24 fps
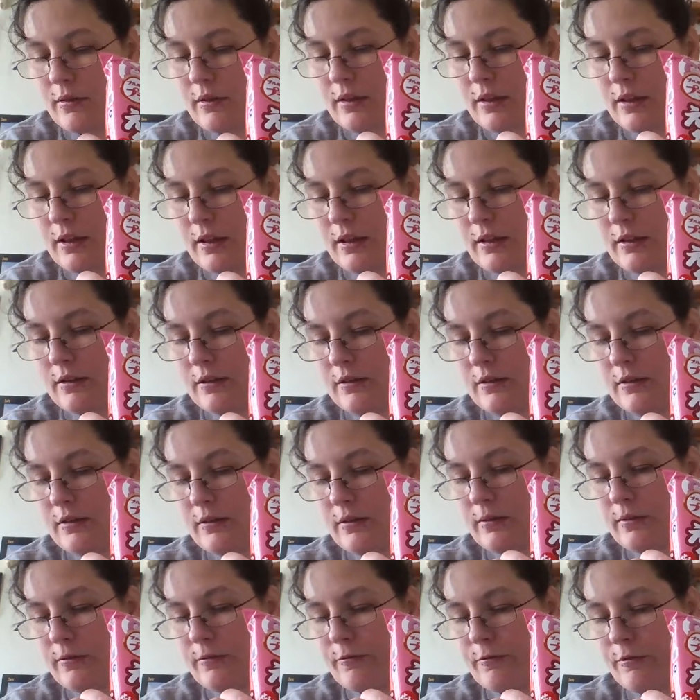
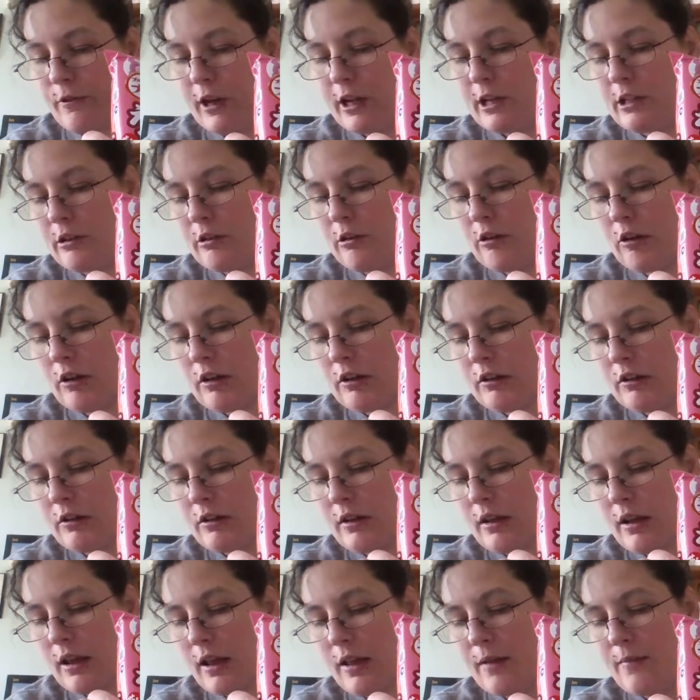is fragrant
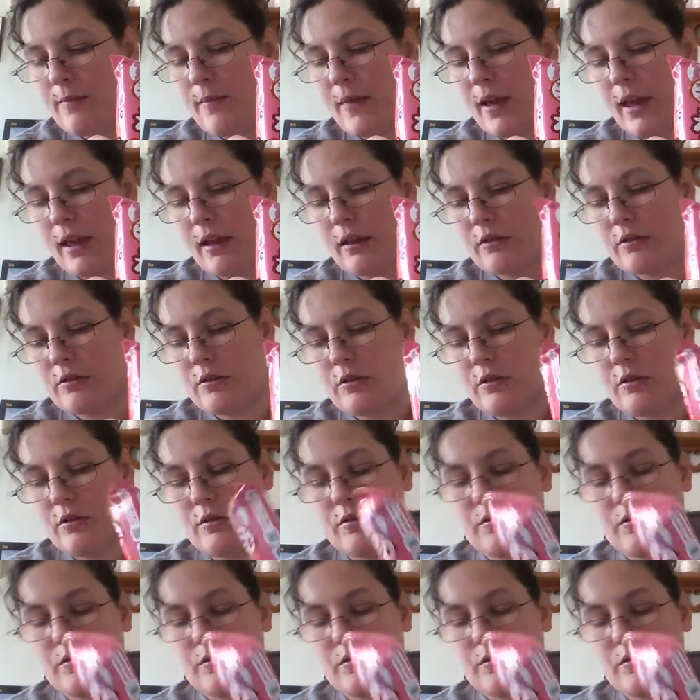and baked.